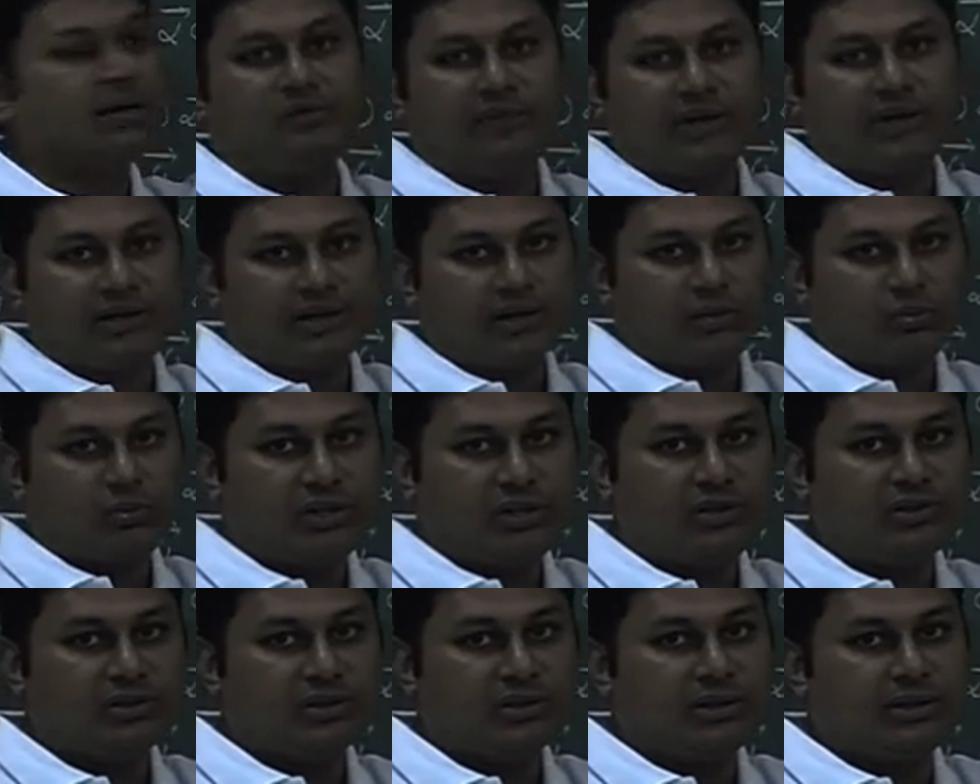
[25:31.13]
vector
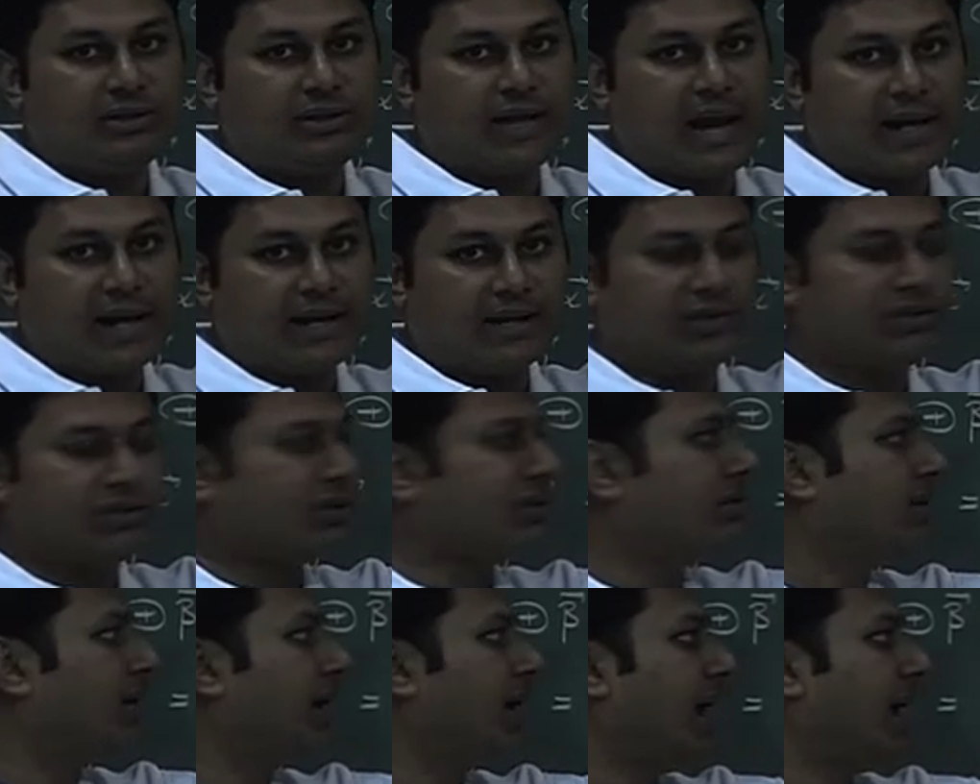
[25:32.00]
with
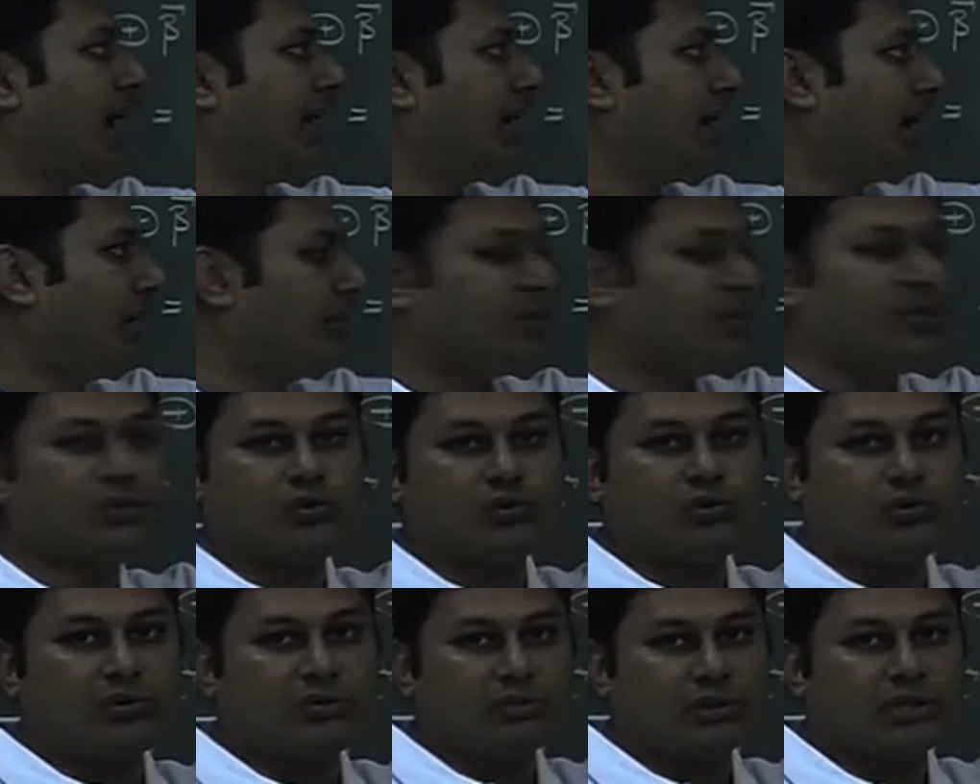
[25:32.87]
direction and
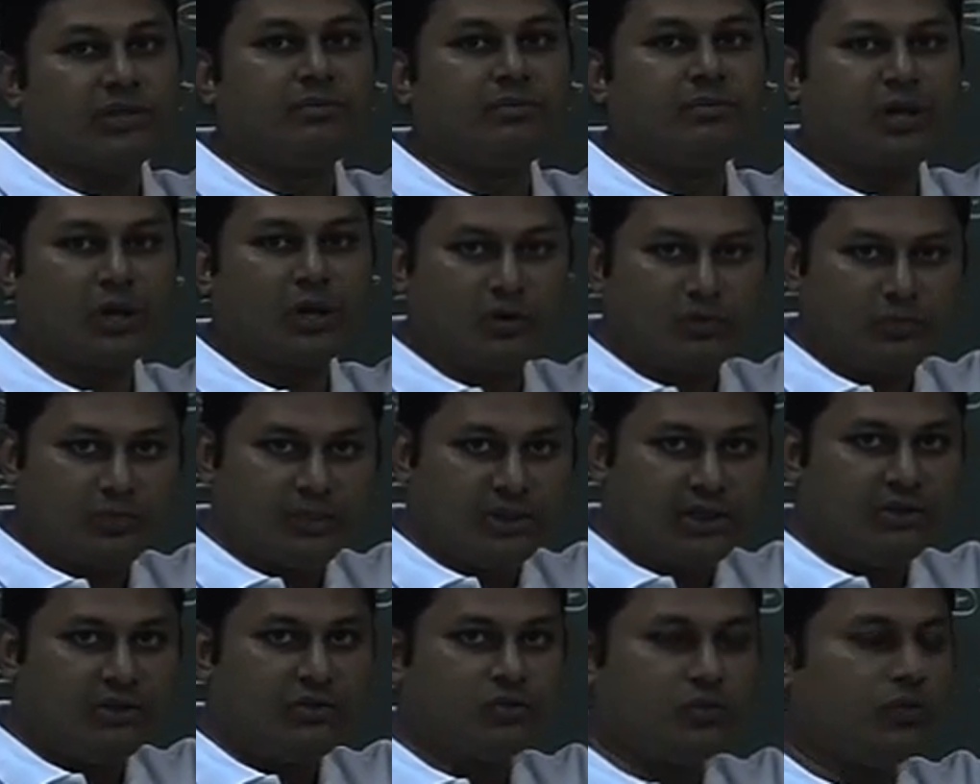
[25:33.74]
amplitude. It may not
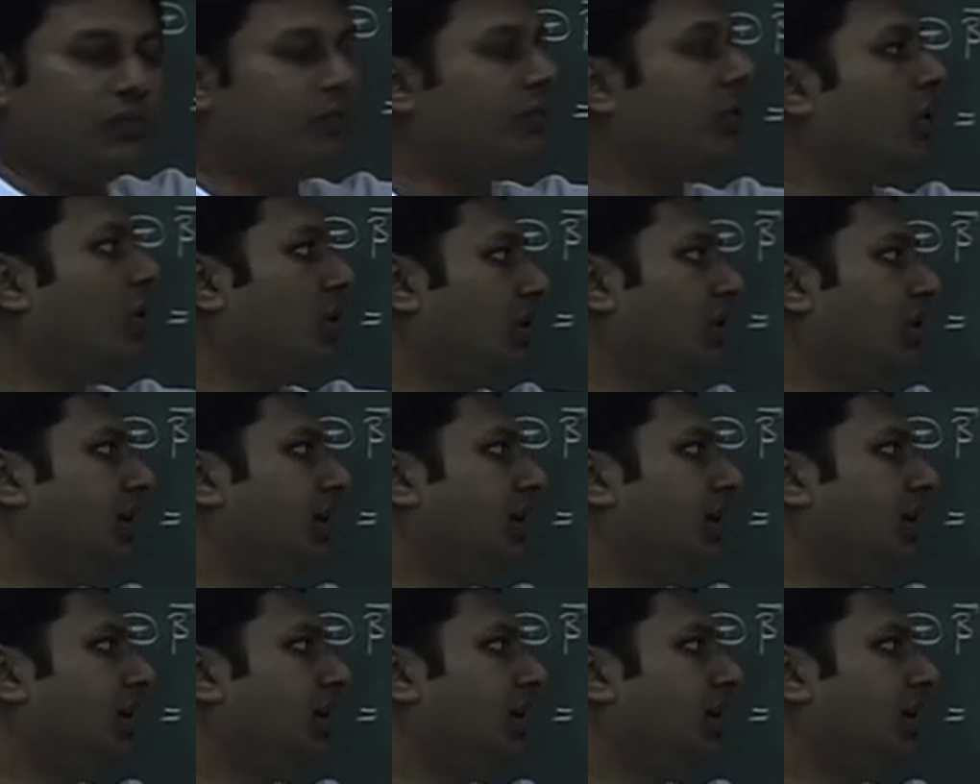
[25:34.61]
be true for all the